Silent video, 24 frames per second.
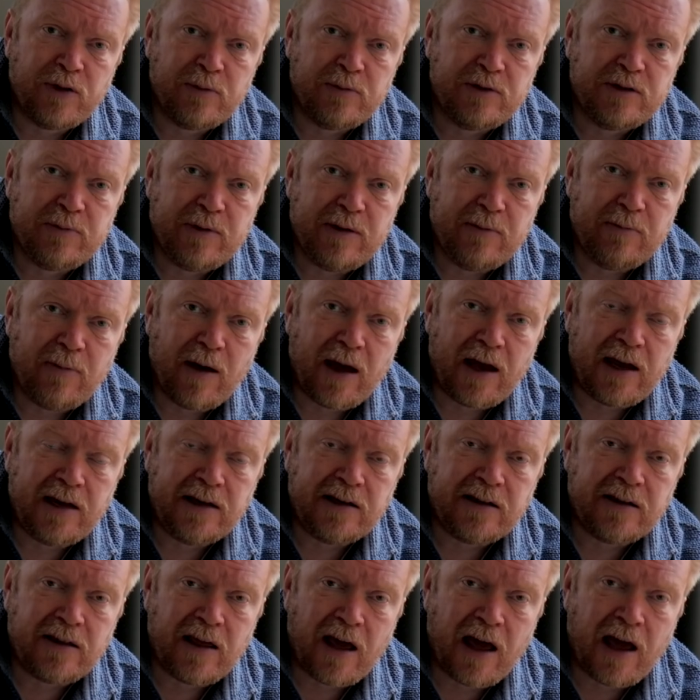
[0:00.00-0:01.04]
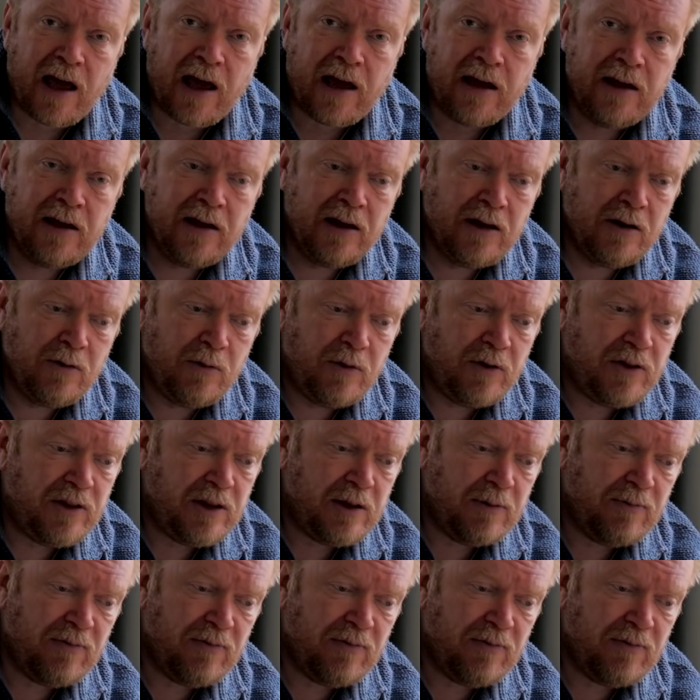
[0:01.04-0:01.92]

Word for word: them to be made there with the